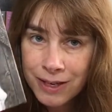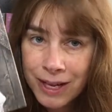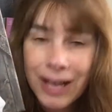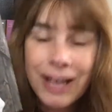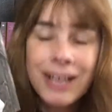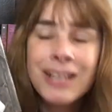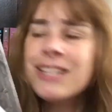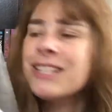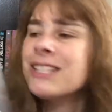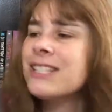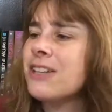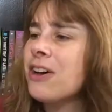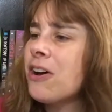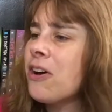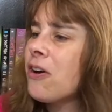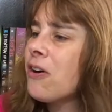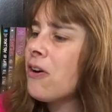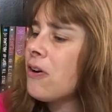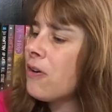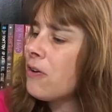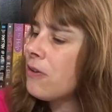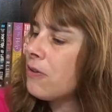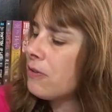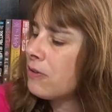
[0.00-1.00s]

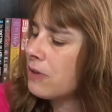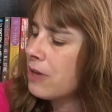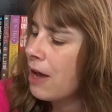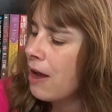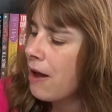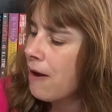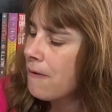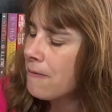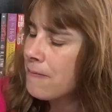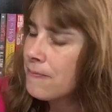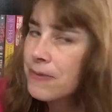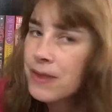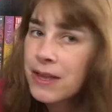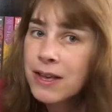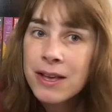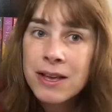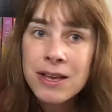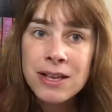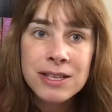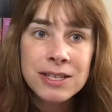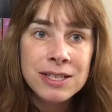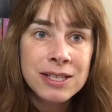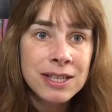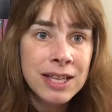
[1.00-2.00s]
so yeah, so
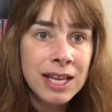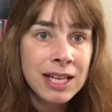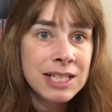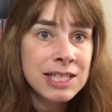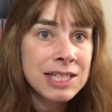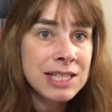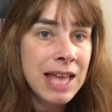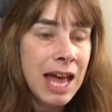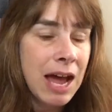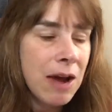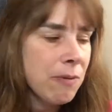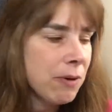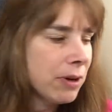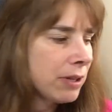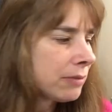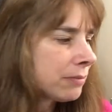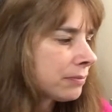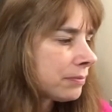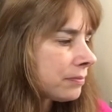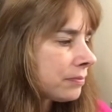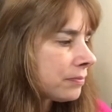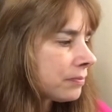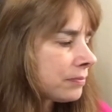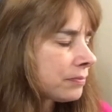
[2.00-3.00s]
that's that one.
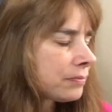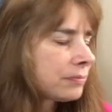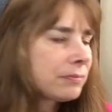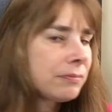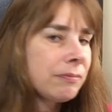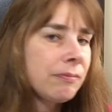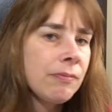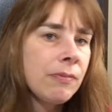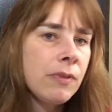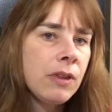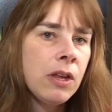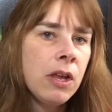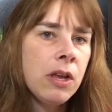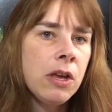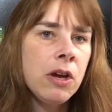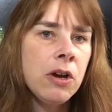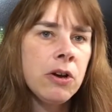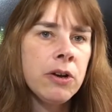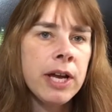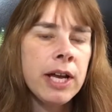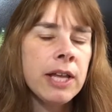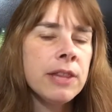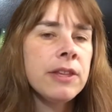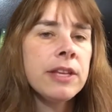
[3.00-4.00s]
Okay,
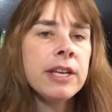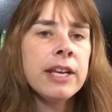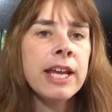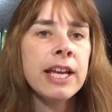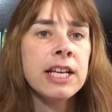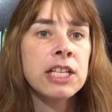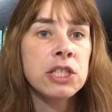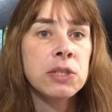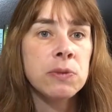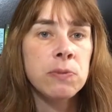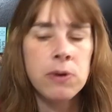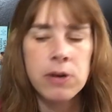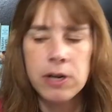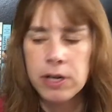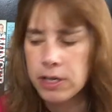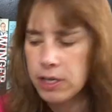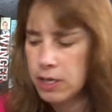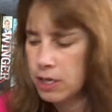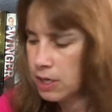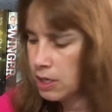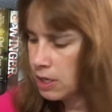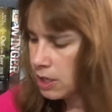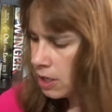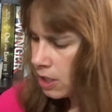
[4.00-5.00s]
the next one,
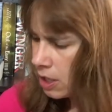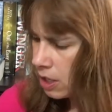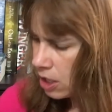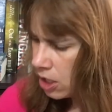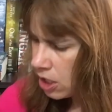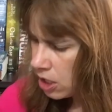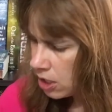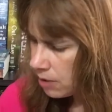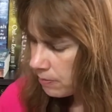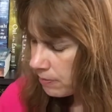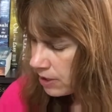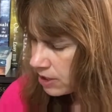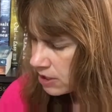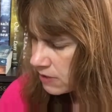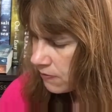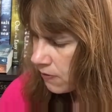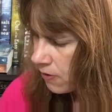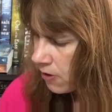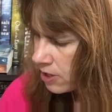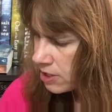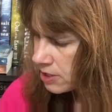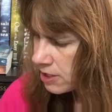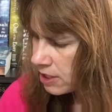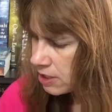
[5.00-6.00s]
um, as far as
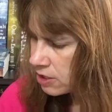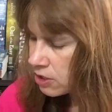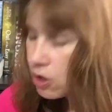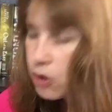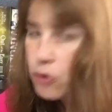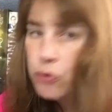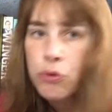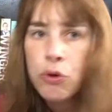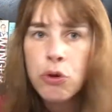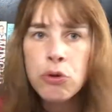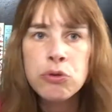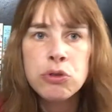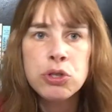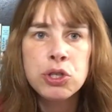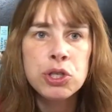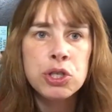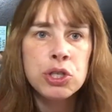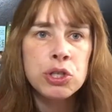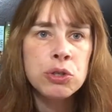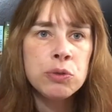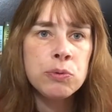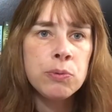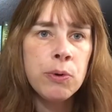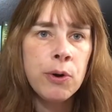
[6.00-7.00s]
I know, those two
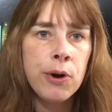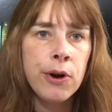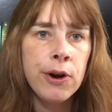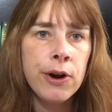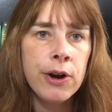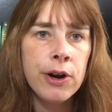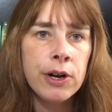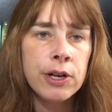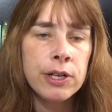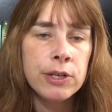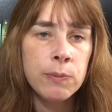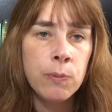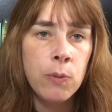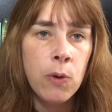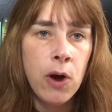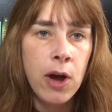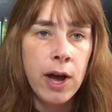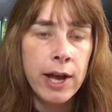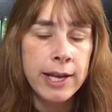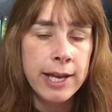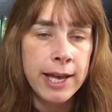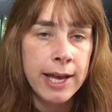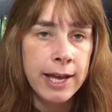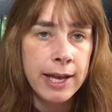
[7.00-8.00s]
were
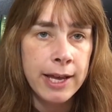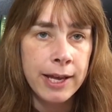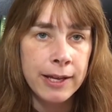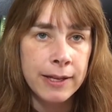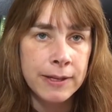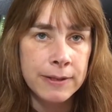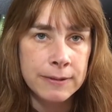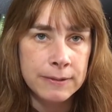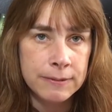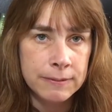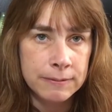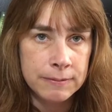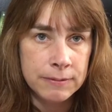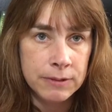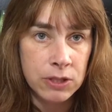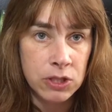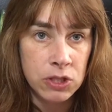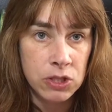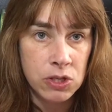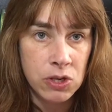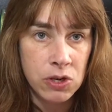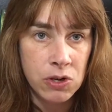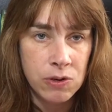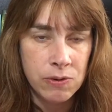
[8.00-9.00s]
YA.
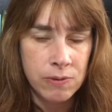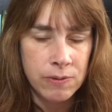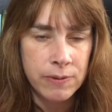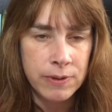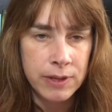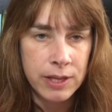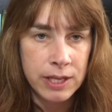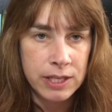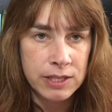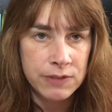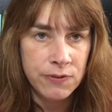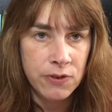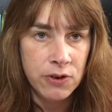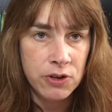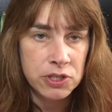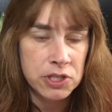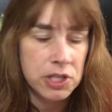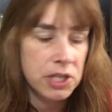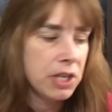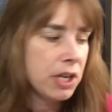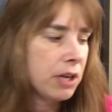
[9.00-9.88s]
So as far as I know.